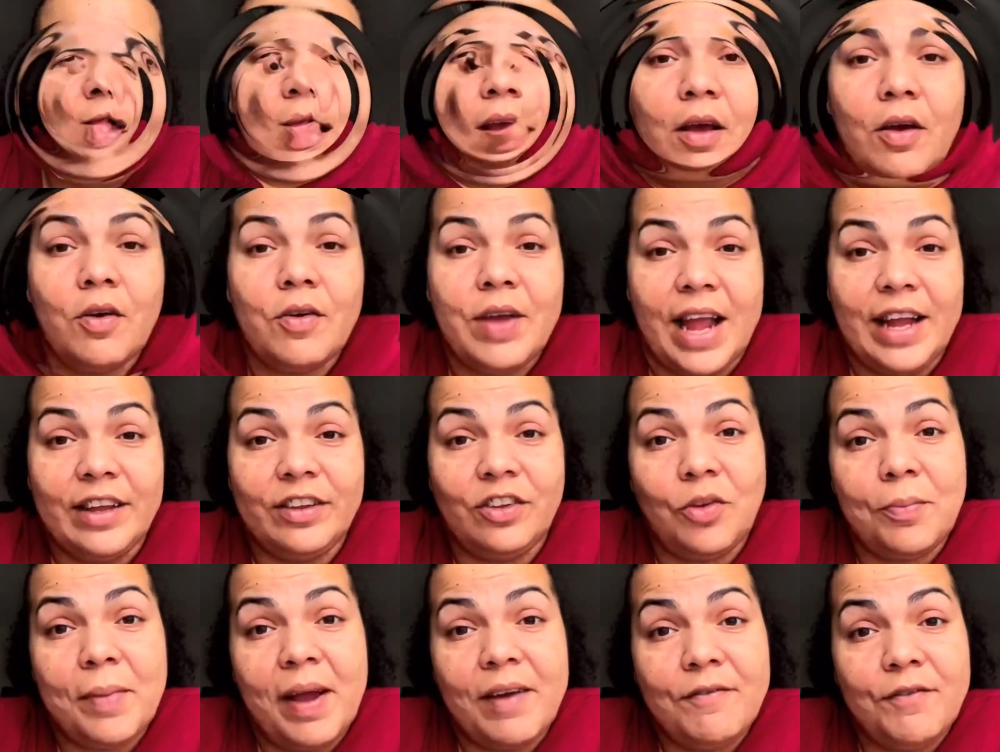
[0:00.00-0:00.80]
Okay,
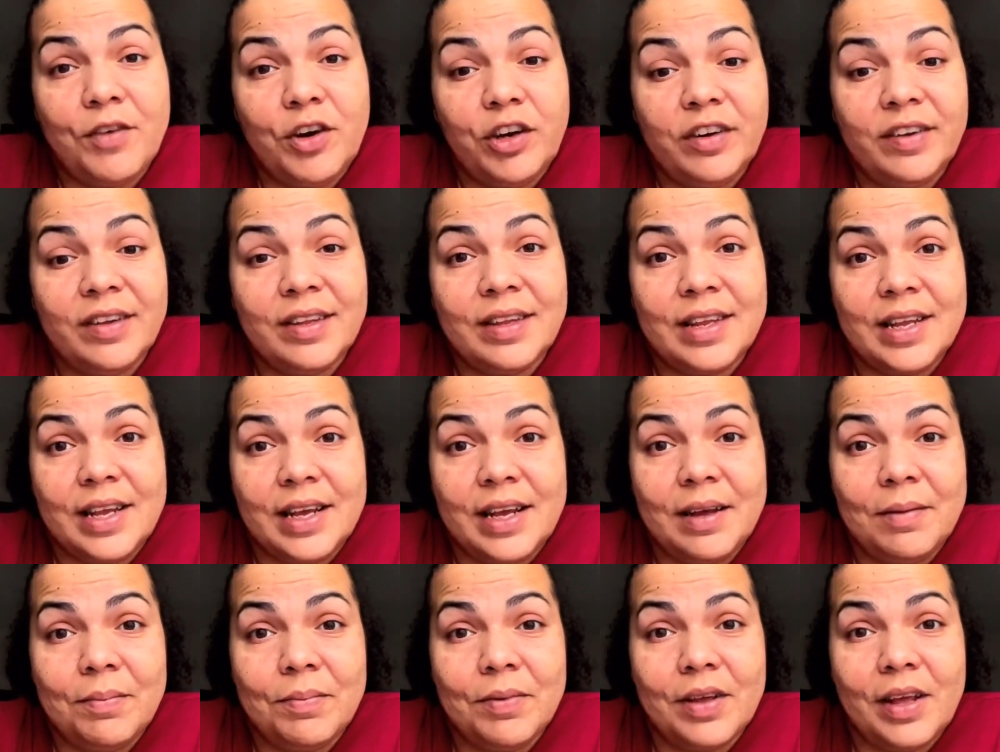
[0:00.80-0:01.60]
so my first
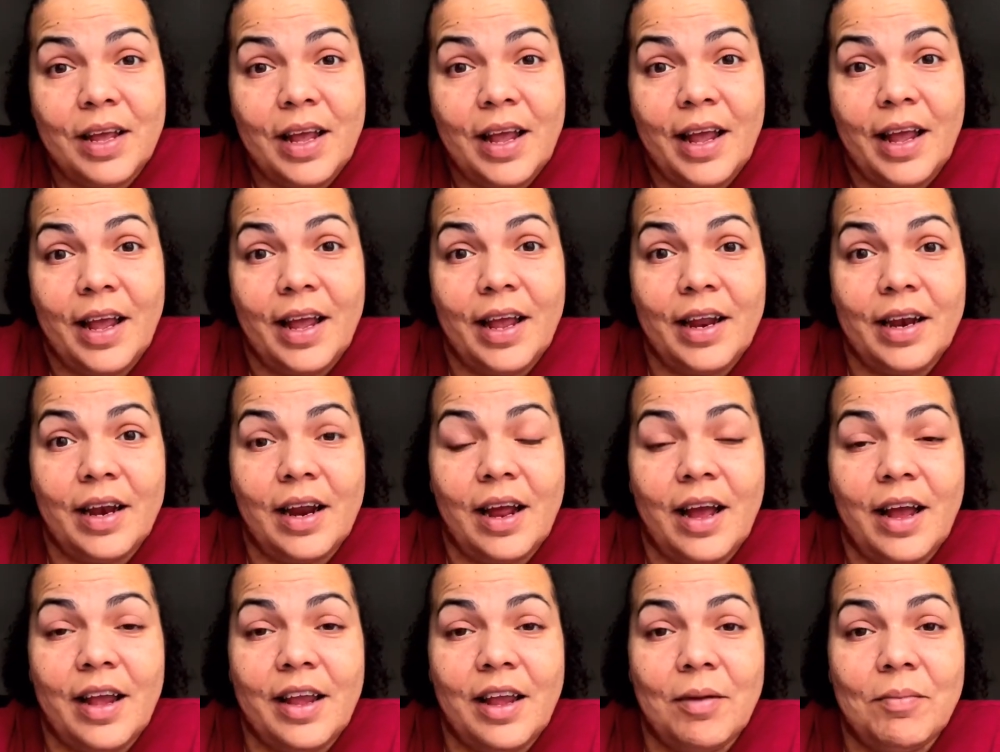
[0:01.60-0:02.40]
tip, and
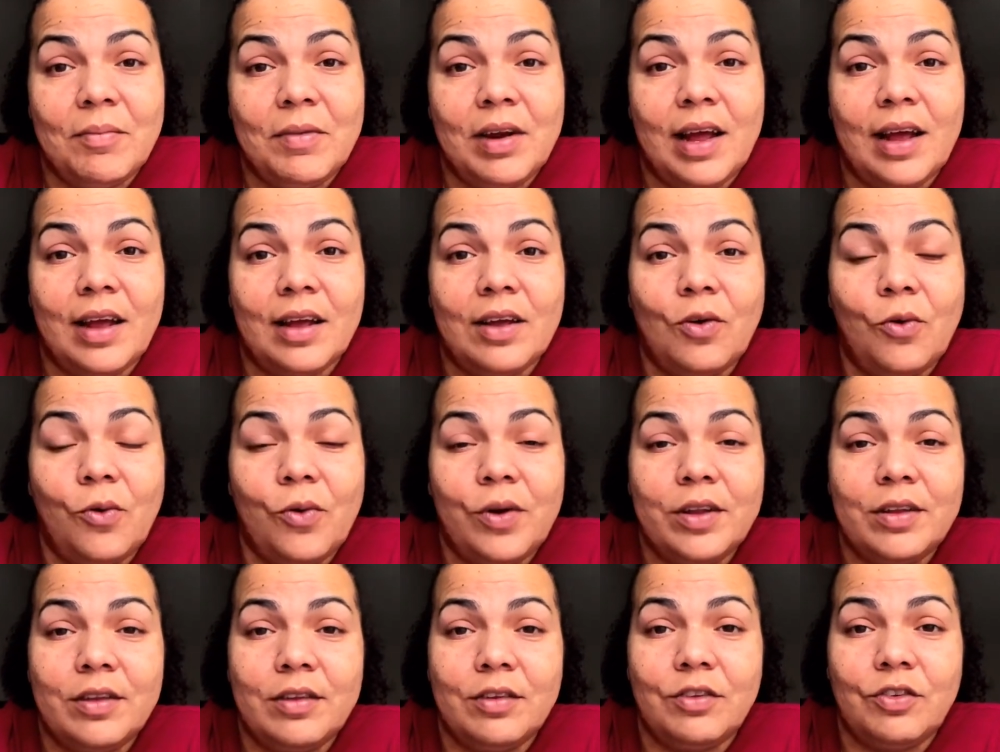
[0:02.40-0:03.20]
I am not
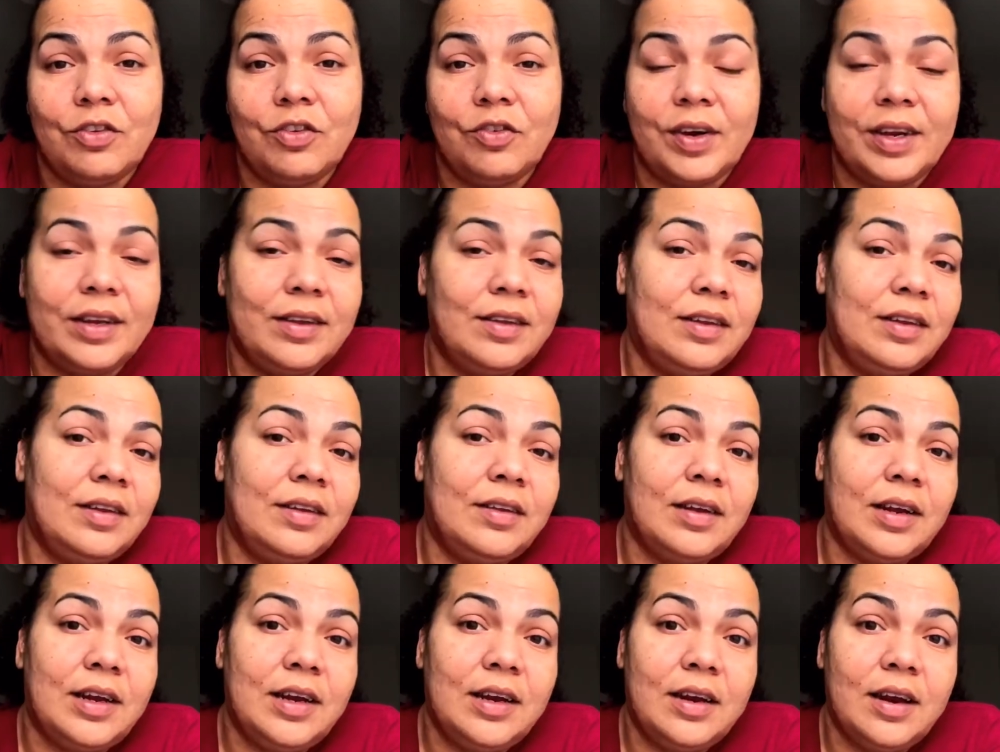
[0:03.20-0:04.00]
going to stress this
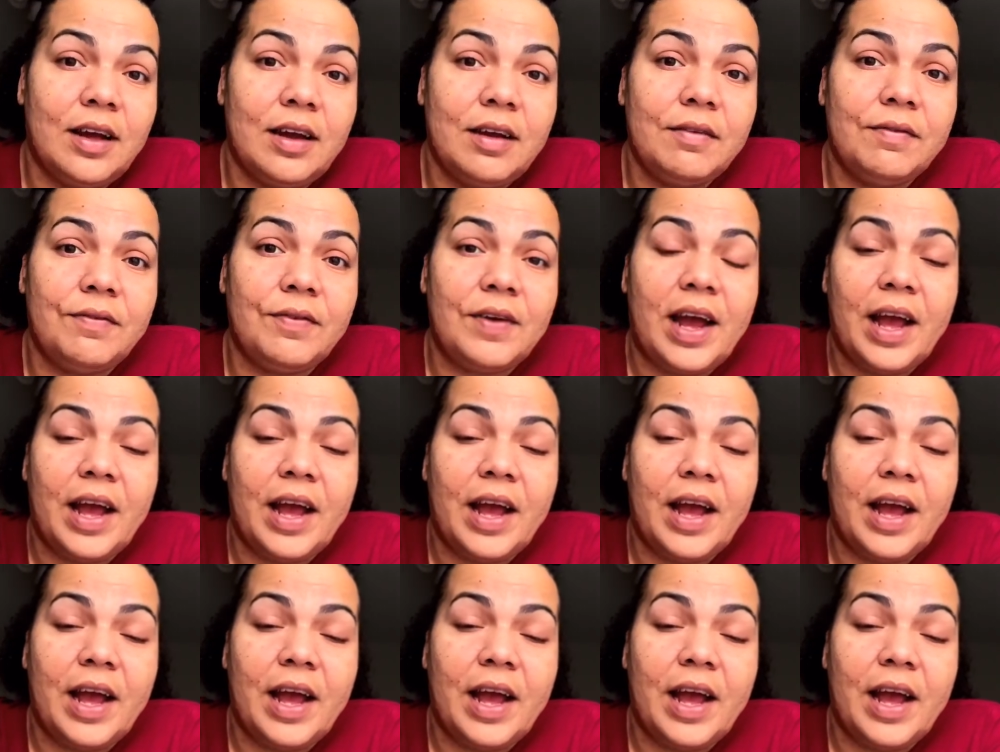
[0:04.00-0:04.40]
enough.